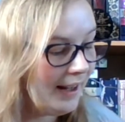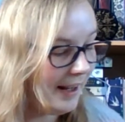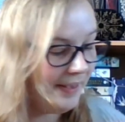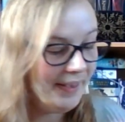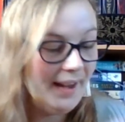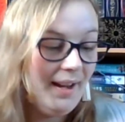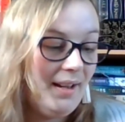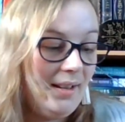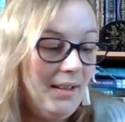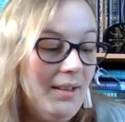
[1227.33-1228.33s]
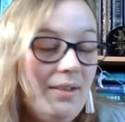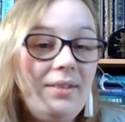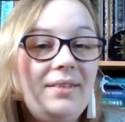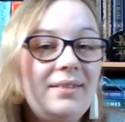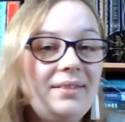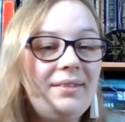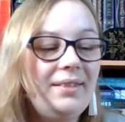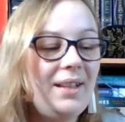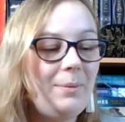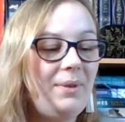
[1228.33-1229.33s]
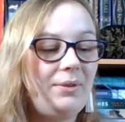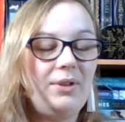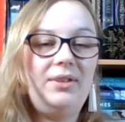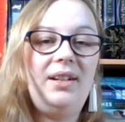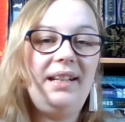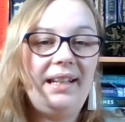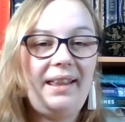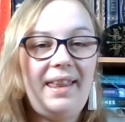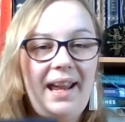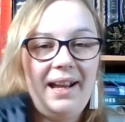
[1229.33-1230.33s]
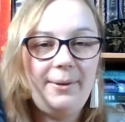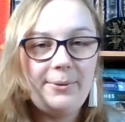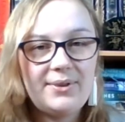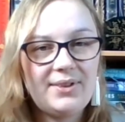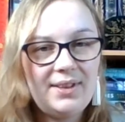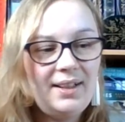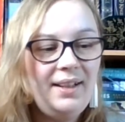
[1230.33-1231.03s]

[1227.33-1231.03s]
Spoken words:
And then we've got Ninth House.